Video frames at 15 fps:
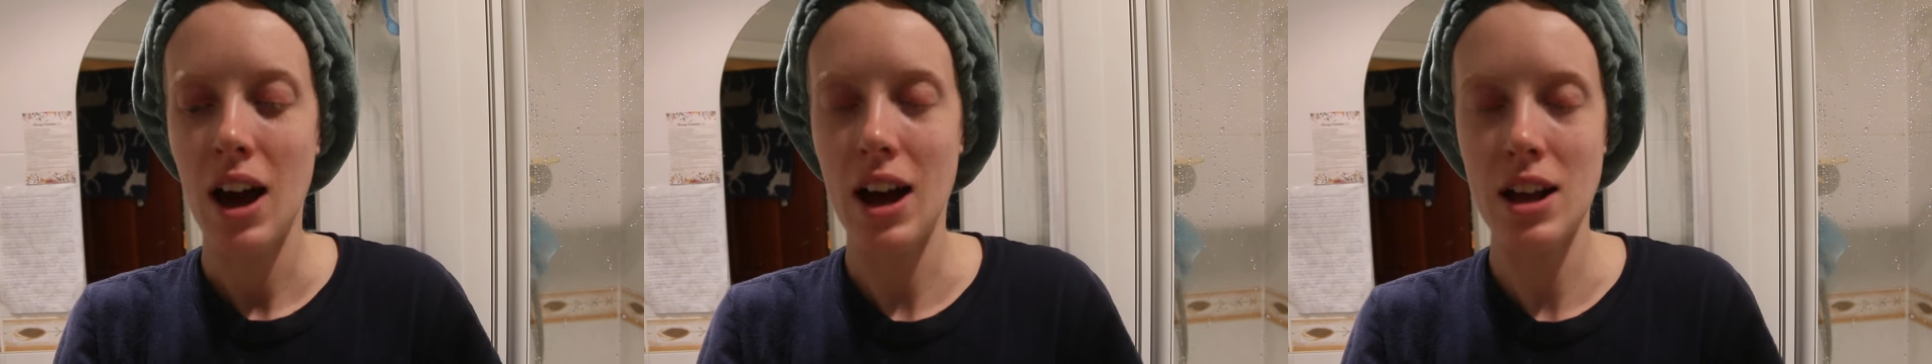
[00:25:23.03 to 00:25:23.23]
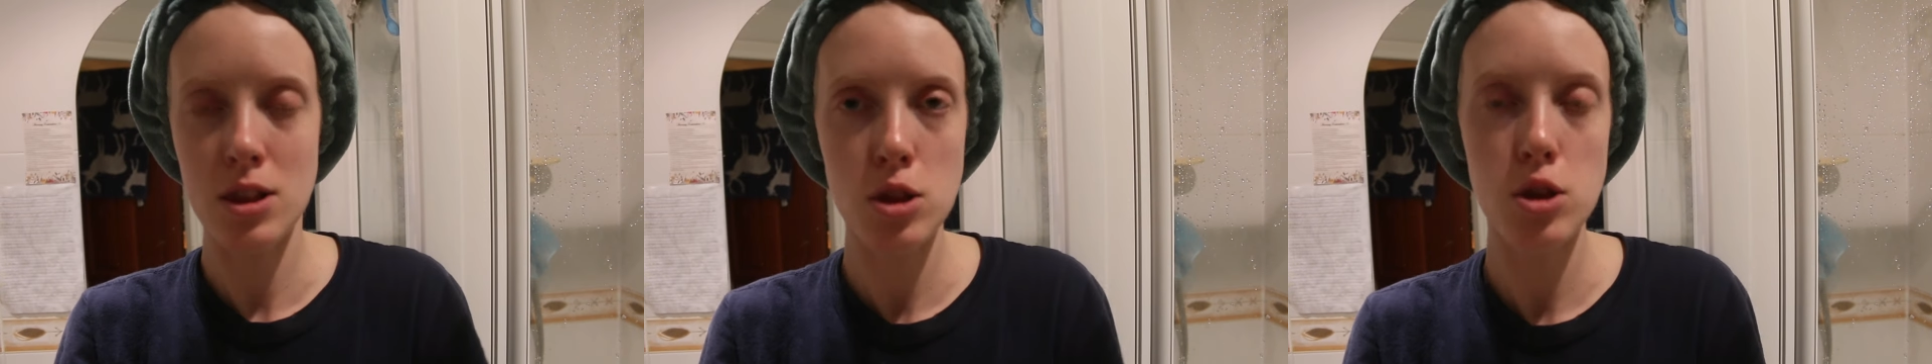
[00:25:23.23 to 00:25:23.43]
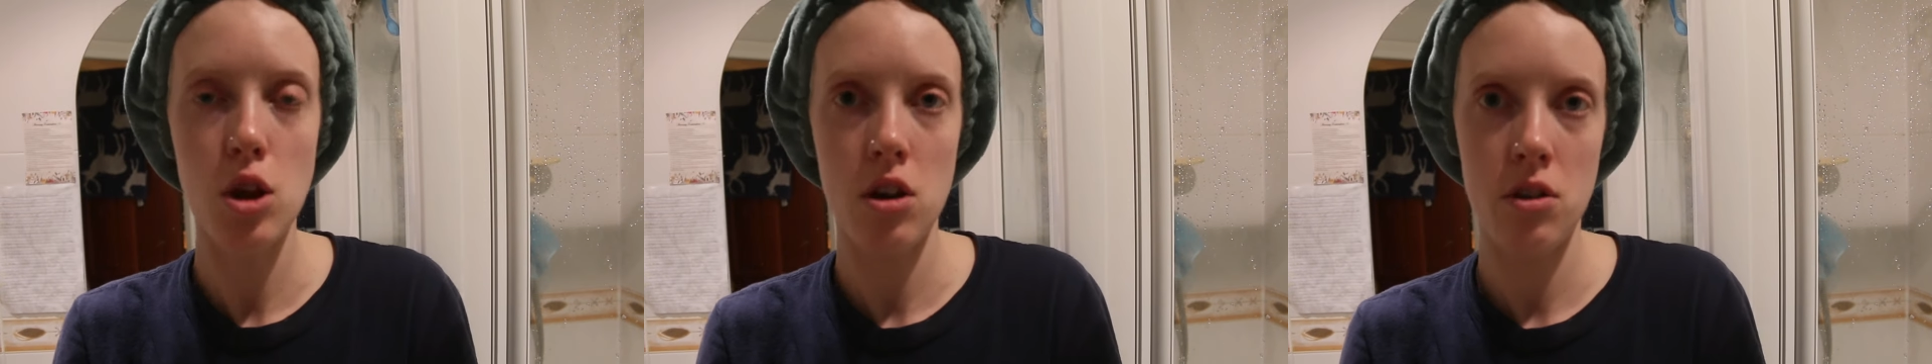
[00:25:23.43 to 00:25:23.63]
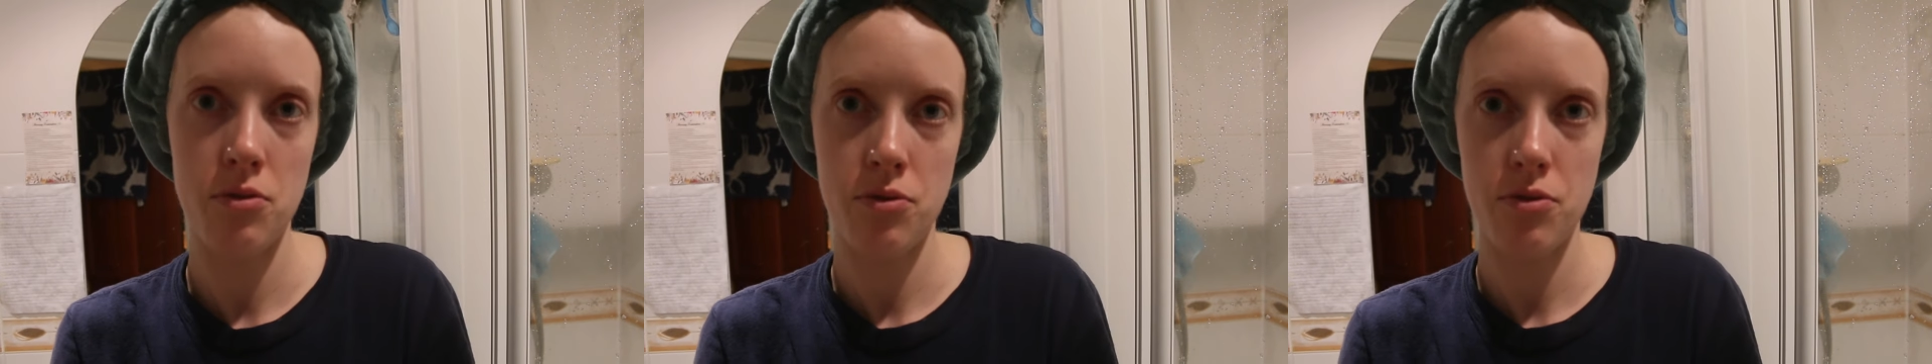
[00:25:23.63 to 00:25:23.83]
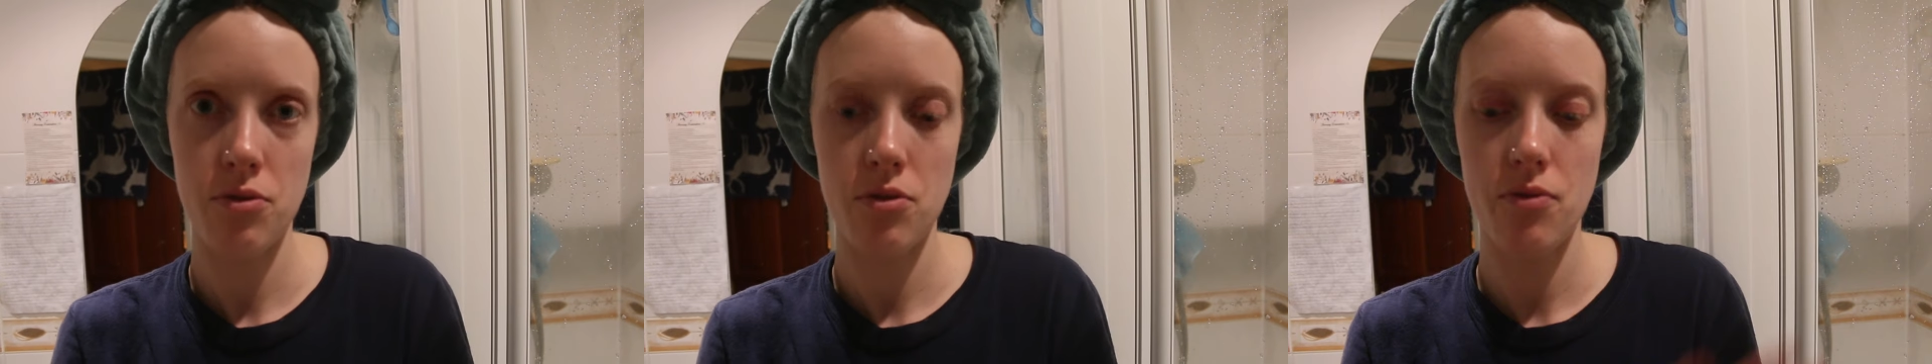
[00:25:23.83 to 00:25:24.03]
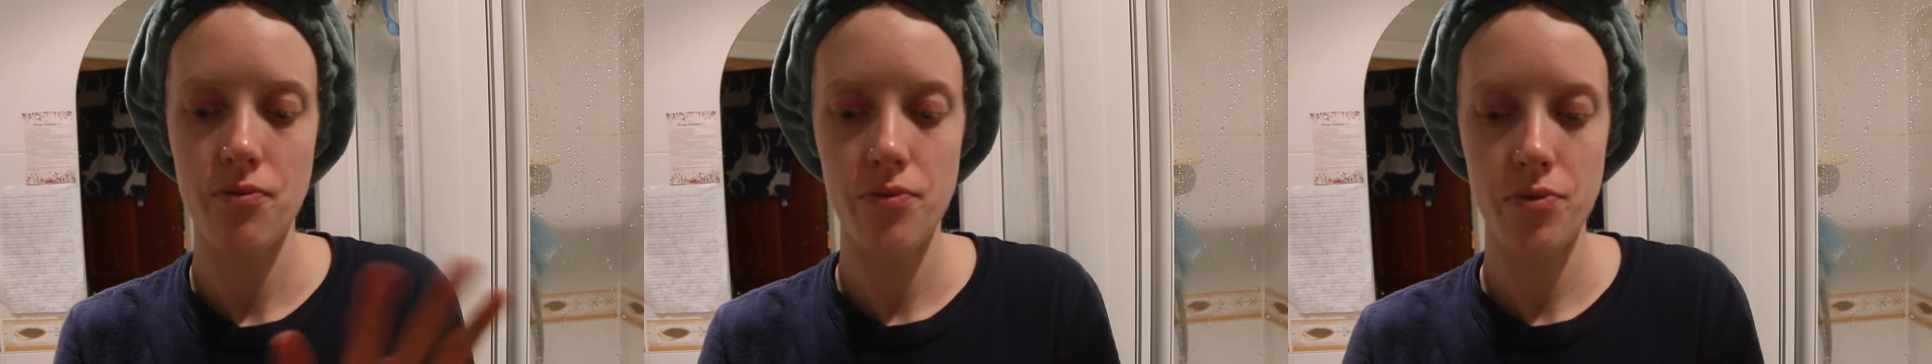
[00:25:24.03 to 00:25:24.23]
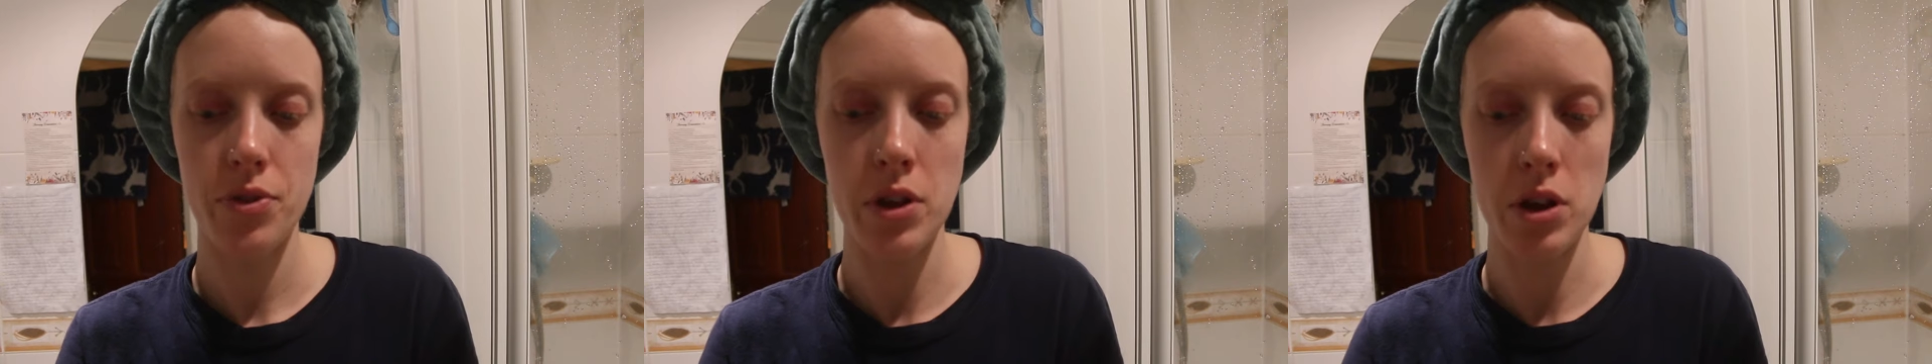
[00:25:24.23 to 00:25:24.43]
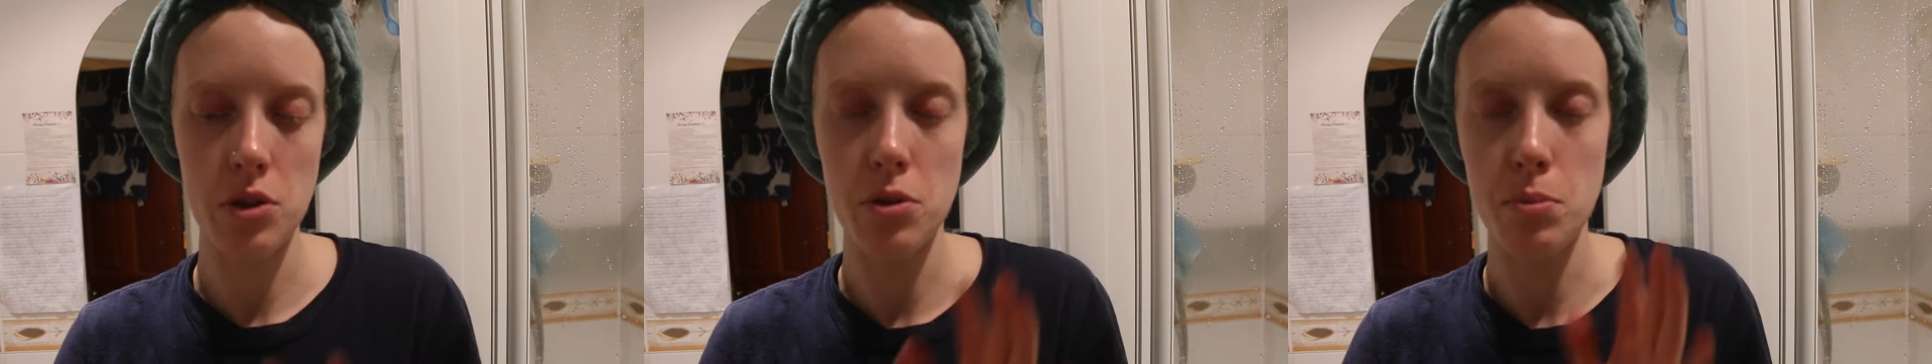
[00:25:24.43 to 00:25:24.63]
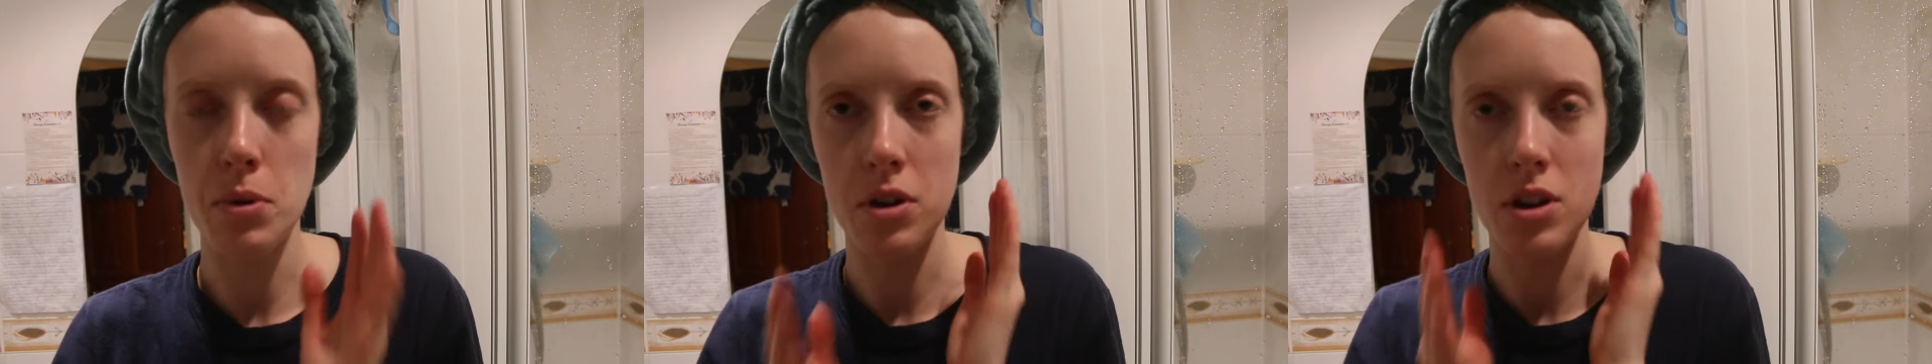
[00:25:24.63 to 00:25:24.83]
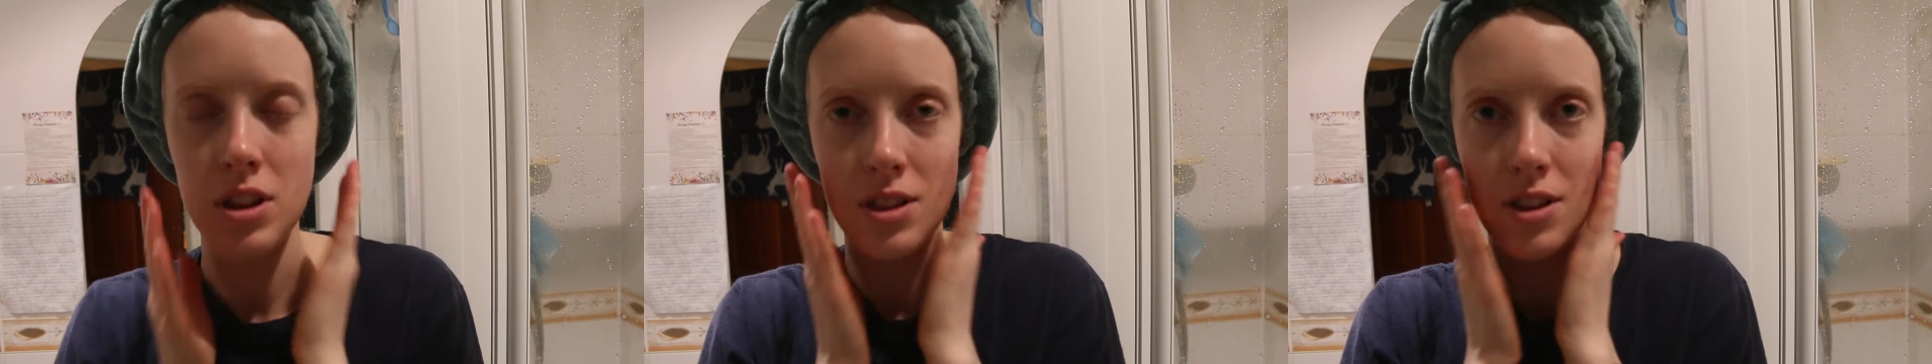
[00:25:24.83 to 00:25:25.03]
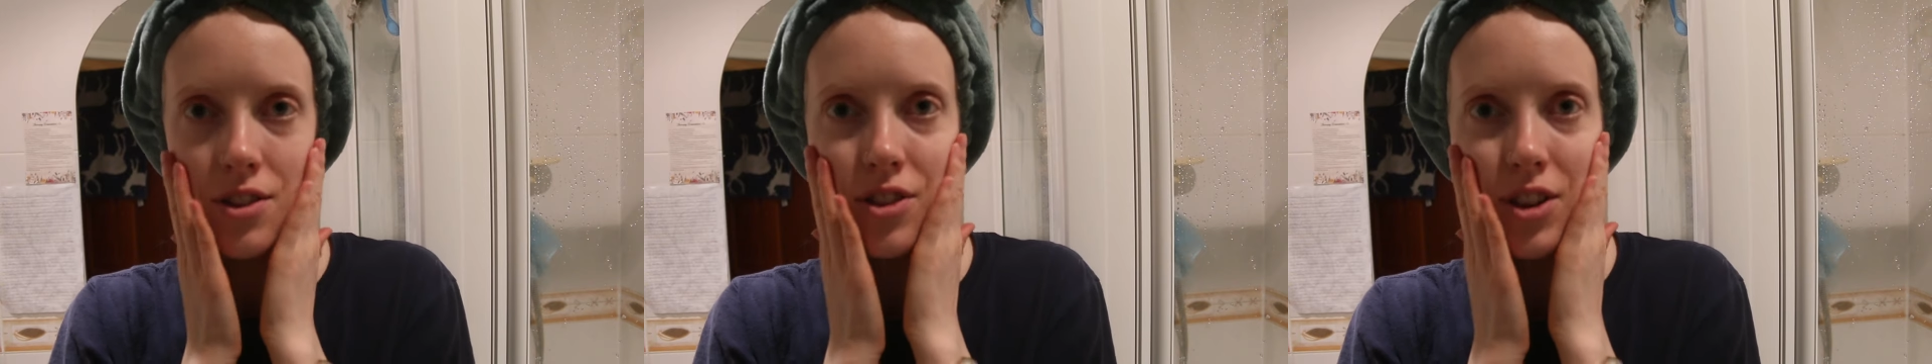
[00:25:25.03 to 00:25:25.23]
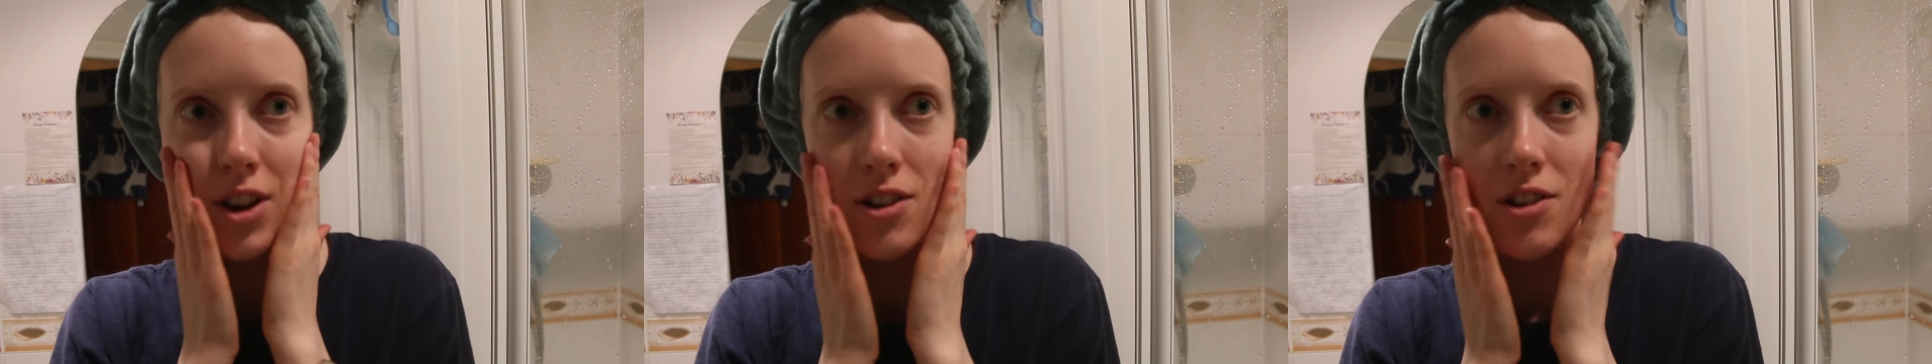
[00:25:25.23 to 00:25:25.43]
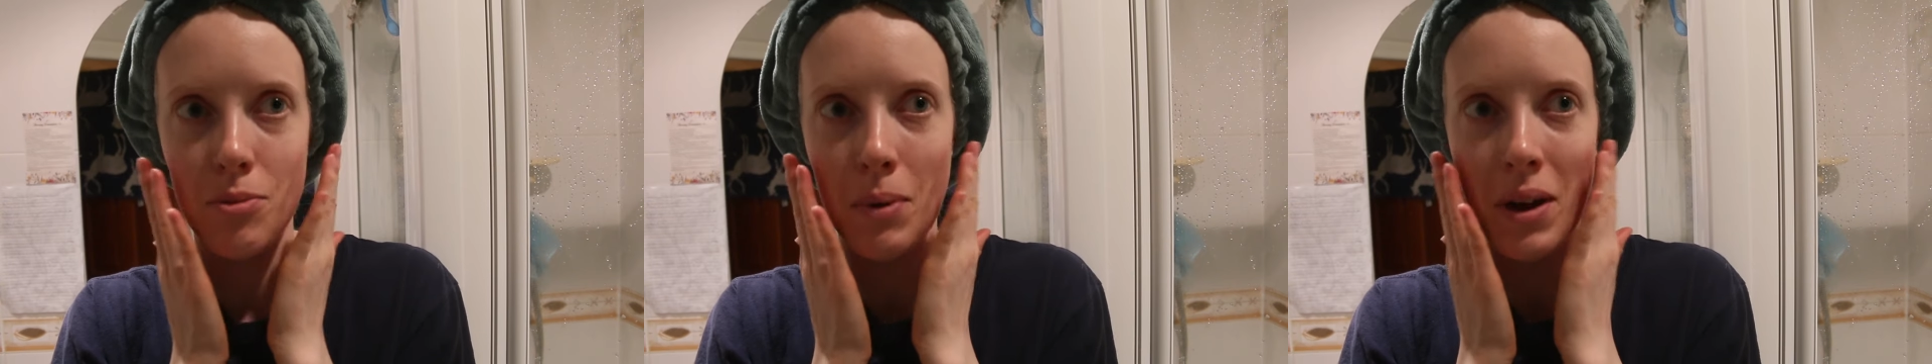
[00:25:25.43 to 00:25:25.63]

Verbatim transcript: I love the other book in this series,